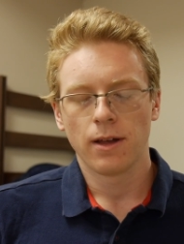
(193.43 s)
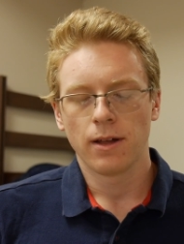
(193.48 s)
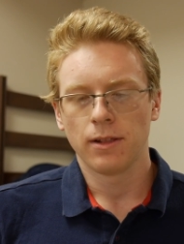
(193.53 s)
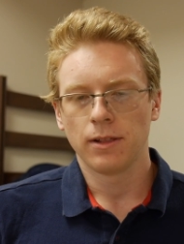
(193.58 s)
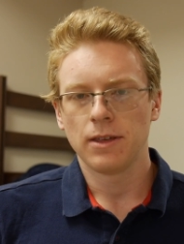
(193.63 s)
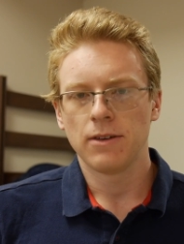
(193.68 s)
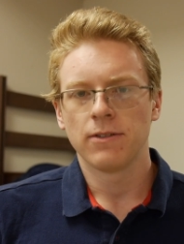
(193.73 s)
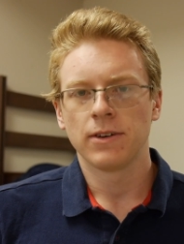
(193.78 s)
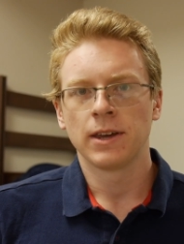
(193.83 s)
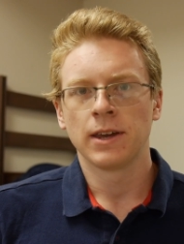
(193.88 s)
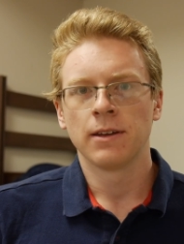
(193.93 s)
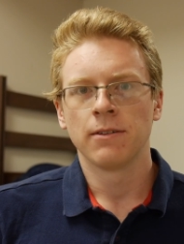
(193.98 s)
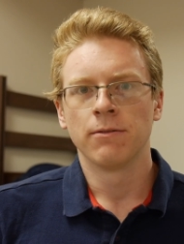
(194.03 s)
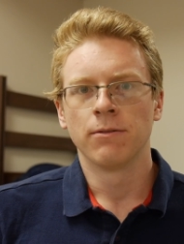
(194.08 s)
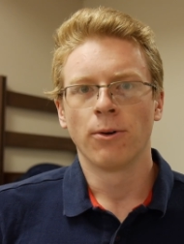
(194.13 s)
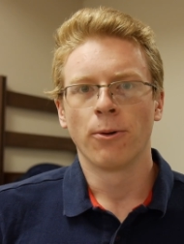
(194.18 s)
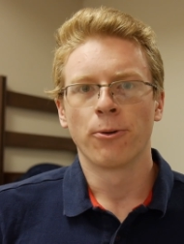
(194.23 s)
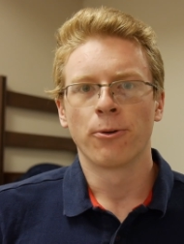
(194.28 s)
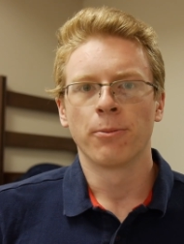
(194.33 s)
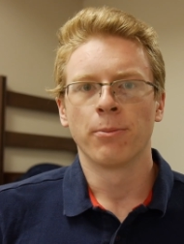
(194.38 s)
leaving it
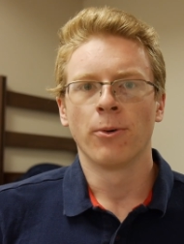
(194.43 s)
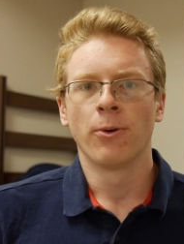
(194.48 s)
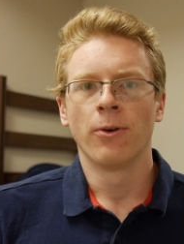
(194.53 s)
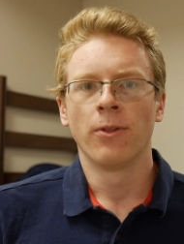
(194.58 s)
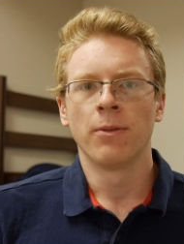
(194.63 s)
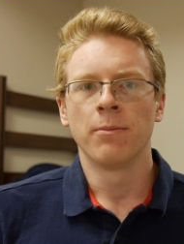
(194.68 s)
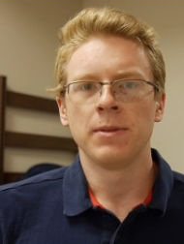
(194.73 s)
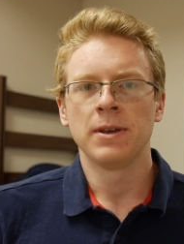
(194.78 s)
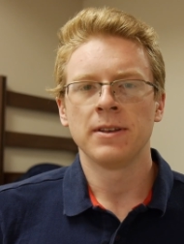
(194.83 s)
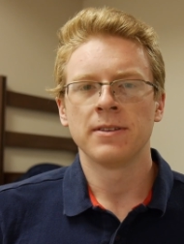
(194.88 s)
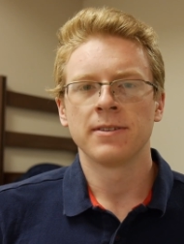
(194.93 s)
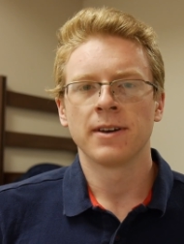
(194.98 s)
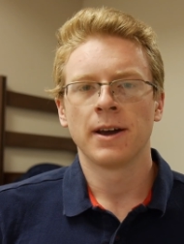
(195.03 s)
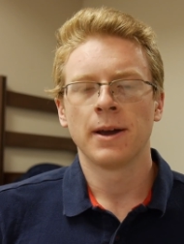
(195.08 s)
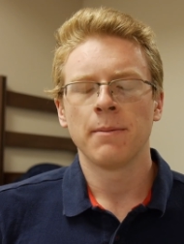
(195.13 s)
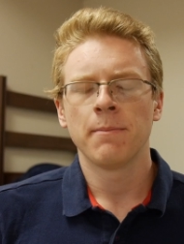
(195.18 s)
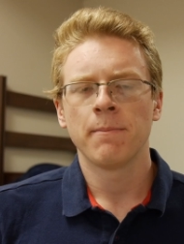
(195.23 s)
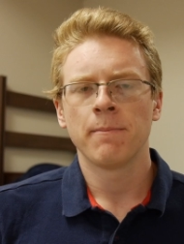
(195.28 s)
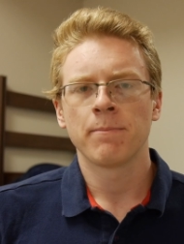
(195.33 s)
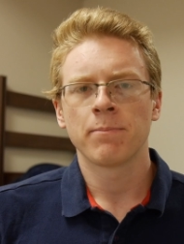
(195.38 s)
vulnerable in the
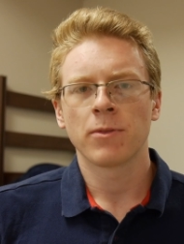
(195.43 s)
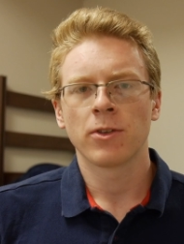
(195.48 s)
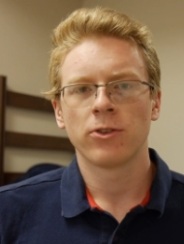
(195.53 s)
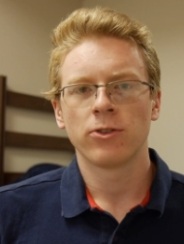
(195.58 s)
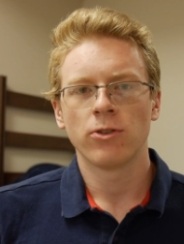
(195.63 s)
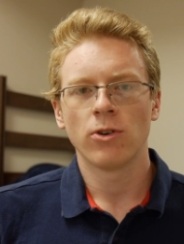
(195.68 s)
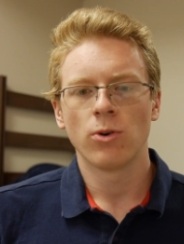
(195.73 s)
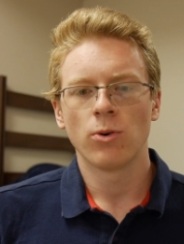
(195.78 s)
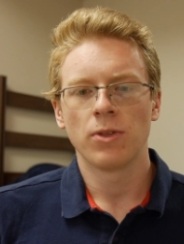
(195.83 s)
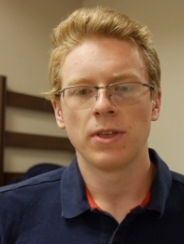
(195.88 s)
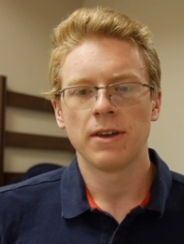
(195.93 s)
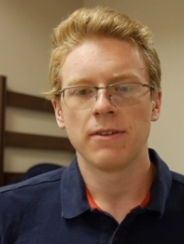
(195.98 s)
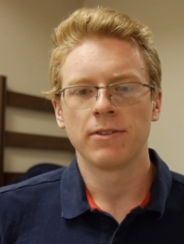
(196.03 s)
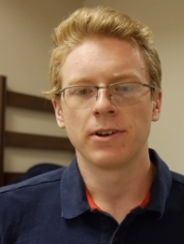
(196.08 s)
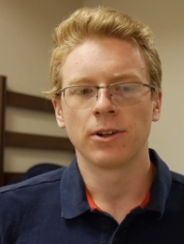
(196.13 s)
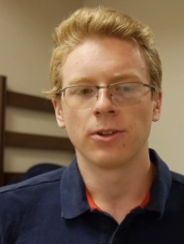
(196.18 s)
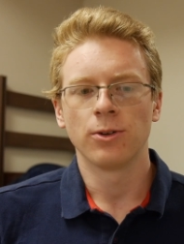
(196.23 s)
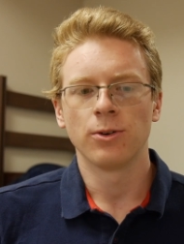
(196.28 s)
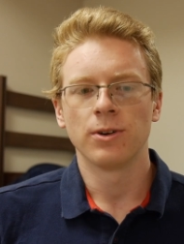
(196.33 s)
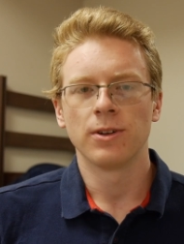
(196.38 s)
meantime. So they've
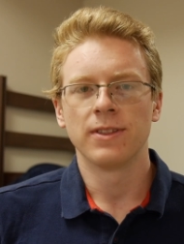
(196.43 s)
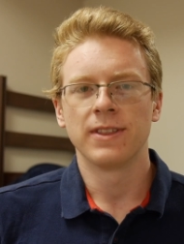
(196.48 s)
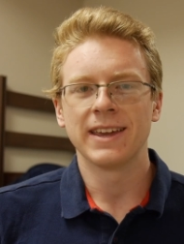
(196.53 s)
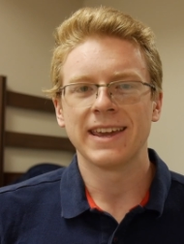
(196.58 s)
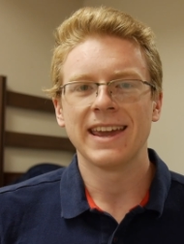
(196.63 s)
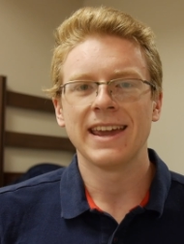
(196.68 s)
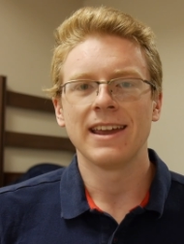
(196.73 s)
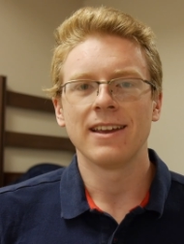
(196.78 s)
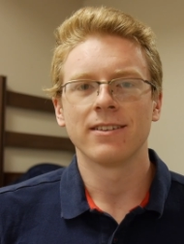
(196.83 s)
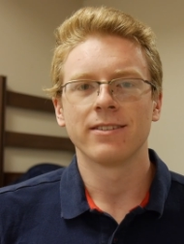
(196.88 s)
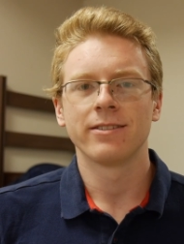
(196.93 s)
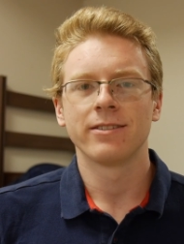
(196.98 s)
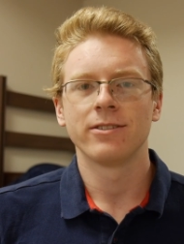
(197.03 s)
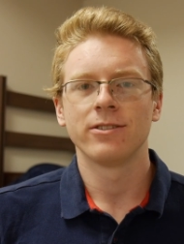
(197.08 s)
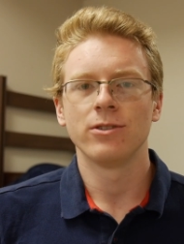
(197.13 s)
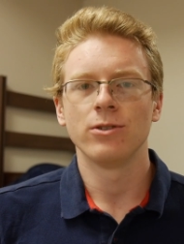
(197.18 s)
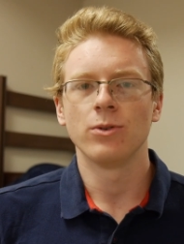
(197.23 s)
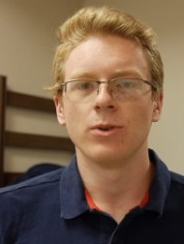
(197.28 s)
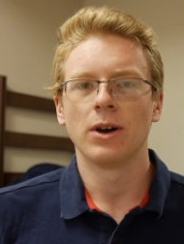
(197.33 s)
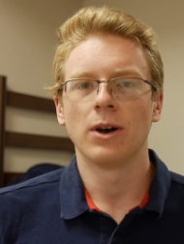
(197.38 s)
included the case
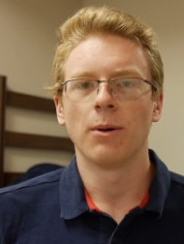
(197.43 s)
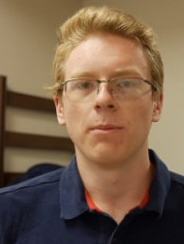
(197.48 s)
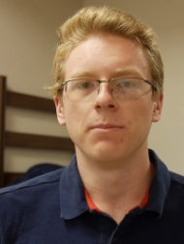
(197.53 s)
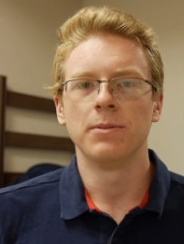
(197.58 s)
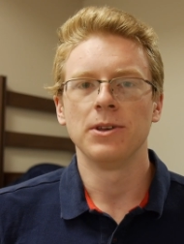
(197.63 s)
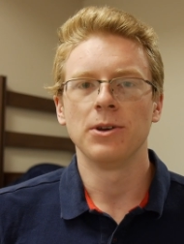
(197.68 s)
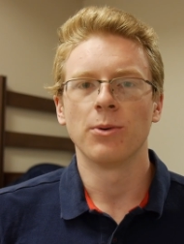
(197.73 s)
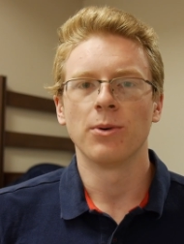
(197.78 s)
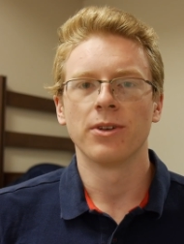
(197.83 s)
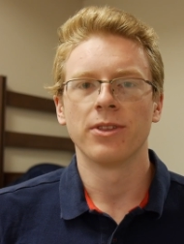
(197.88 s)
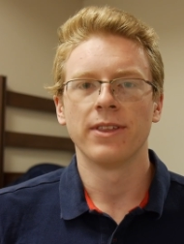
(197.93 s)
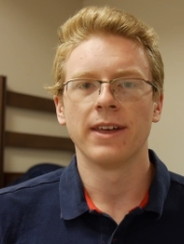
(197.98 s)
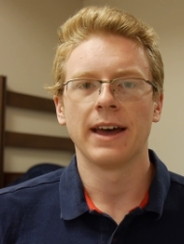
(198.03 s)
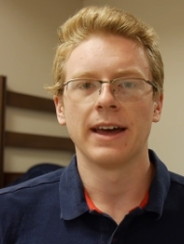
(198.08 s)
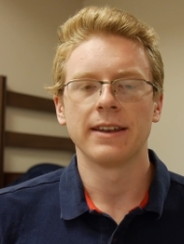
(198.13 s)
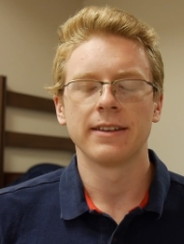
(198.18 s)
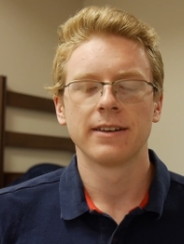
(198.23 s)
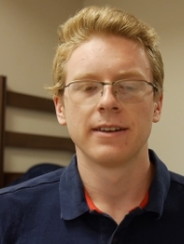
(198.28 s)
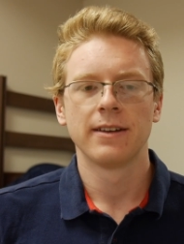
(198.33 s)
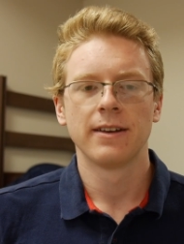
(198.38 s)
to help deal with
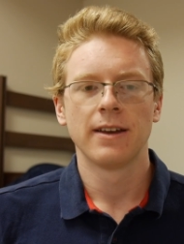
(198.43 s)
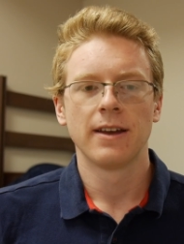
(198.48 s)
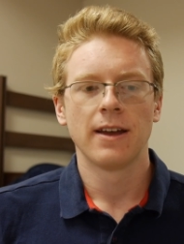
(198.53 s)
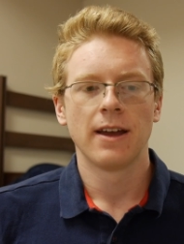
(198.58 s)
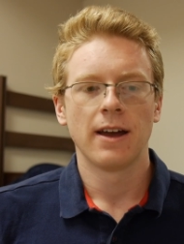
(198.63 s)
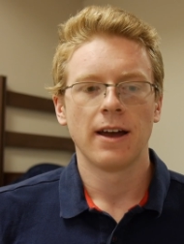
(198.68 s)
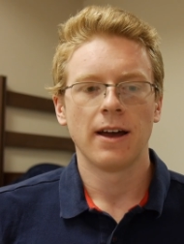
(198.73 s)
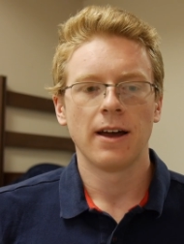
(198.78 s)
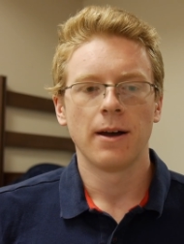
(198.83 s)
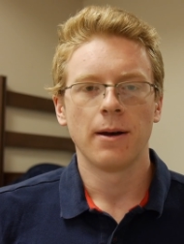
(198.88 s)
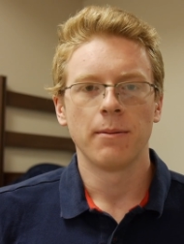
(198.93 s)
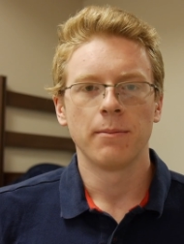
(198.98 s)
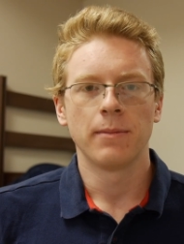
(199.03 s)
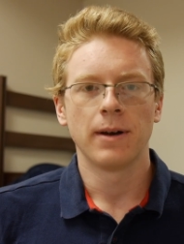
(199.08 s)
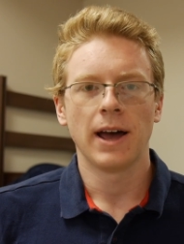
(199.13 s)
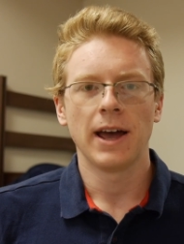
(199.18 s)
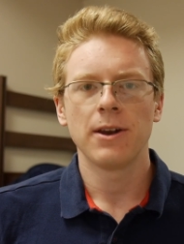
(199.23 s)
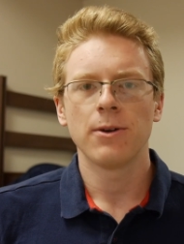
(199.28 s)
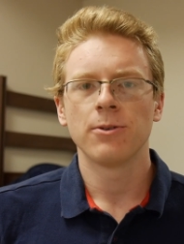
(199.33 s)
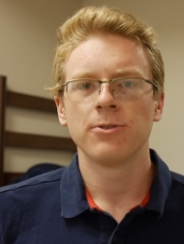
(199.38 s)
that.
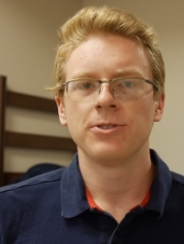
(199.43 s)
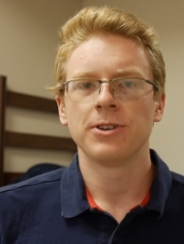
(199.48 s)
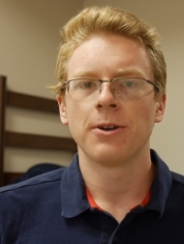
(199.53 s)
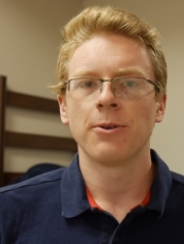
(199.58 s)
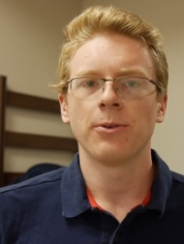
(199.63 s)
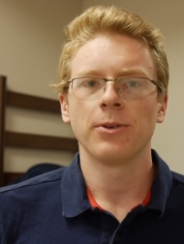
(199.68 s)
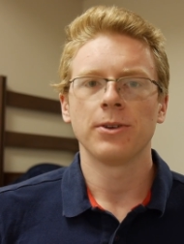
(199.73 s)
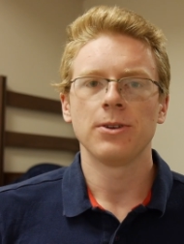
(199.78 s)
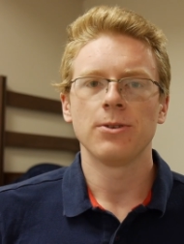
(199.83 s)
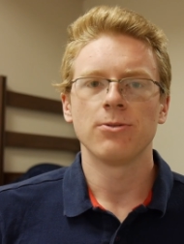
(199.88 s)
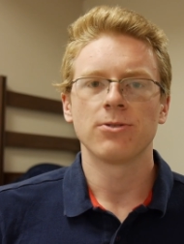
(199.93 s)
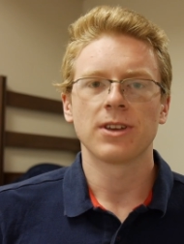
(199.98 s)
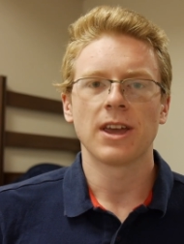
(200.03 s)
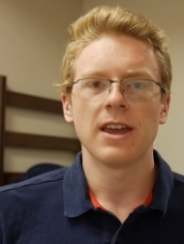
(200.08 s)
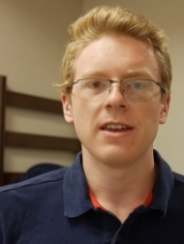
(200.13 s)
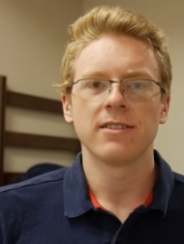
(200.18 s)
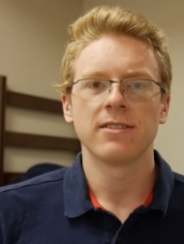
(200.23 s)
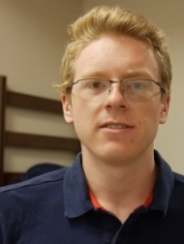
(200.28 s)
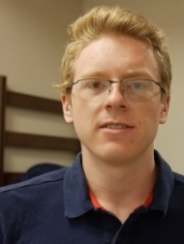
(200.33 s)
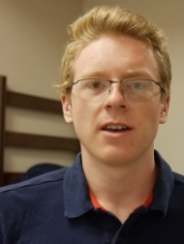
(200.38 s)
I don't generally use
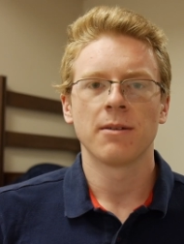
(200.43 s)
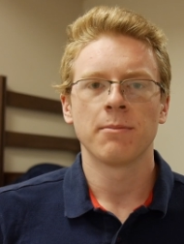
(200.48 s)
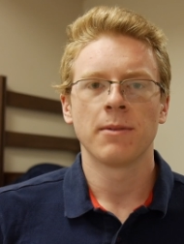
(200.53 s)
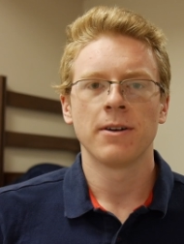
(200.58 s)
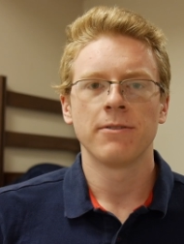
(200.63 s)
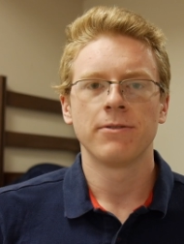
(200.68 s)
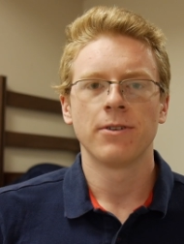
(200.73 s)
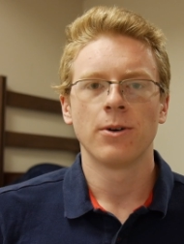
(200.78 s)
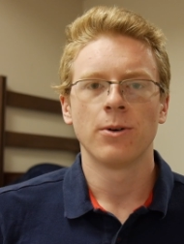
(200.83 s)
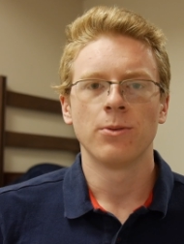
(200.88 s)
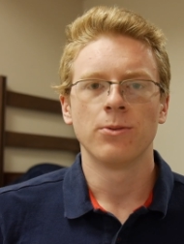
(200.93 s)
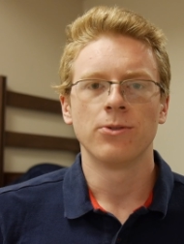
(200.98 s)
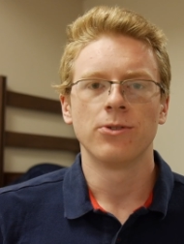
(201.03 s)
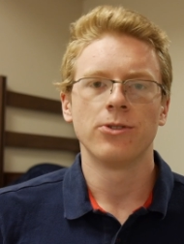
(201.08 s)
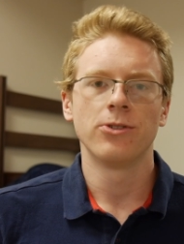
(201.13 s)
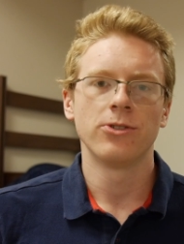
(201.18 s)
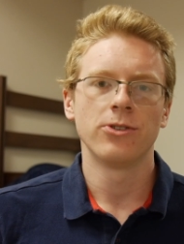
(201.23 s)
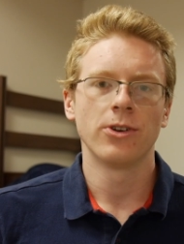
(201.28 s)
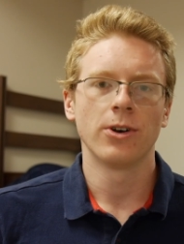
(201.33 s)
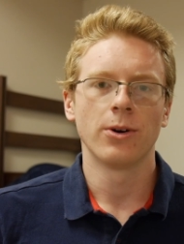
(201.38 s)
cases on my phones,
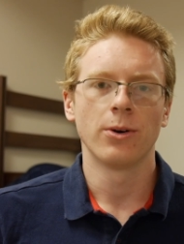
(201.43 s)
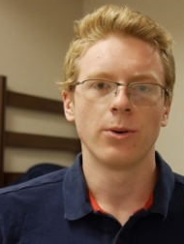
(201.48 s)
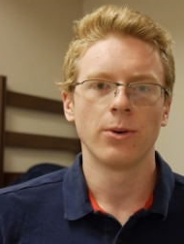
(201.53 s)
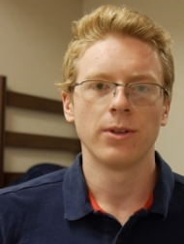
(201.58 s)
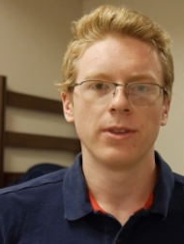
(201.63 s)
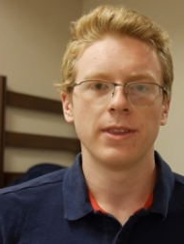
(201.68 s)
so